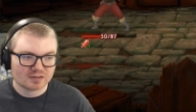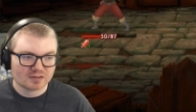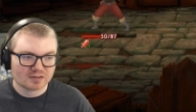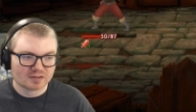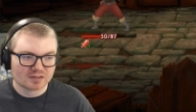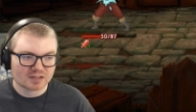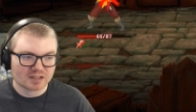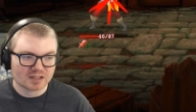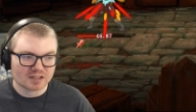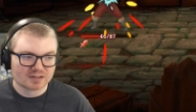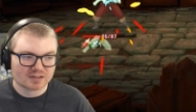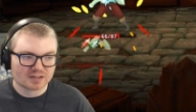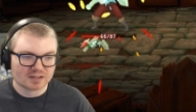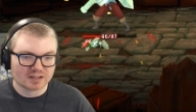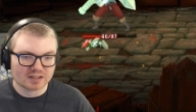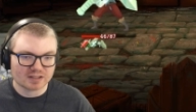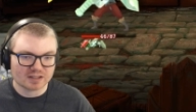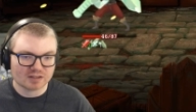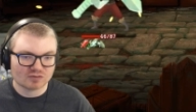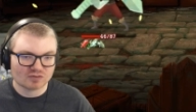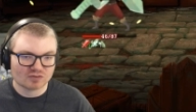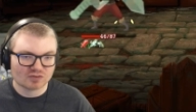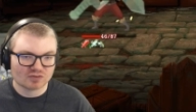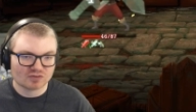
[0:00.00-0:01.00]
This guy's going to
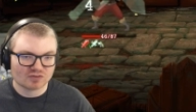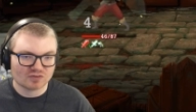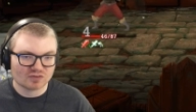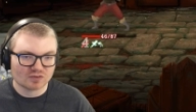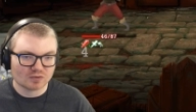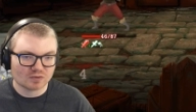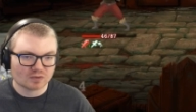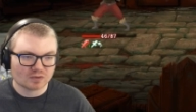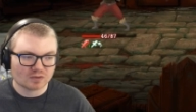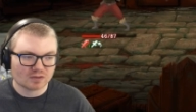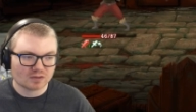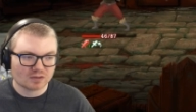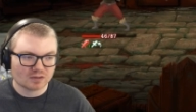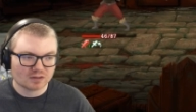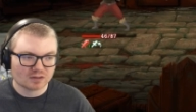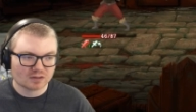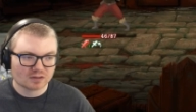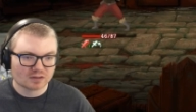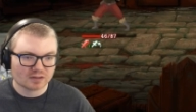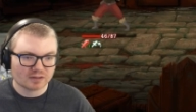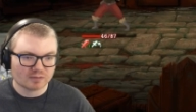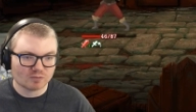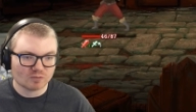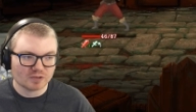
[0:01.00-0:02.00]
hit for
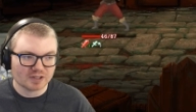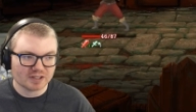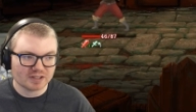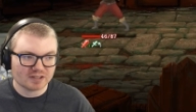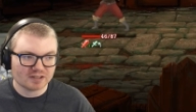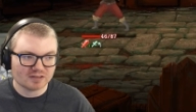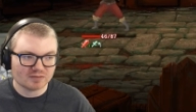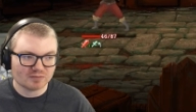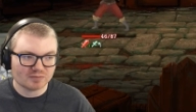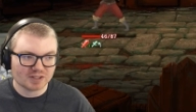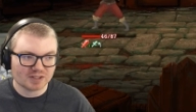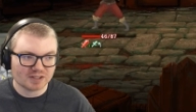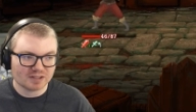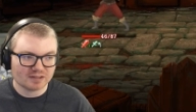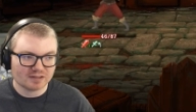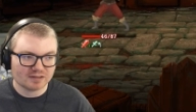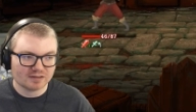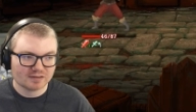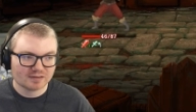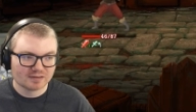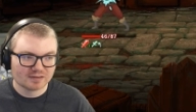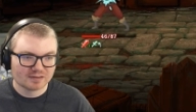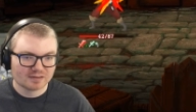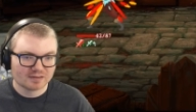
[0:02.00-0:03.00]
four and weaken me.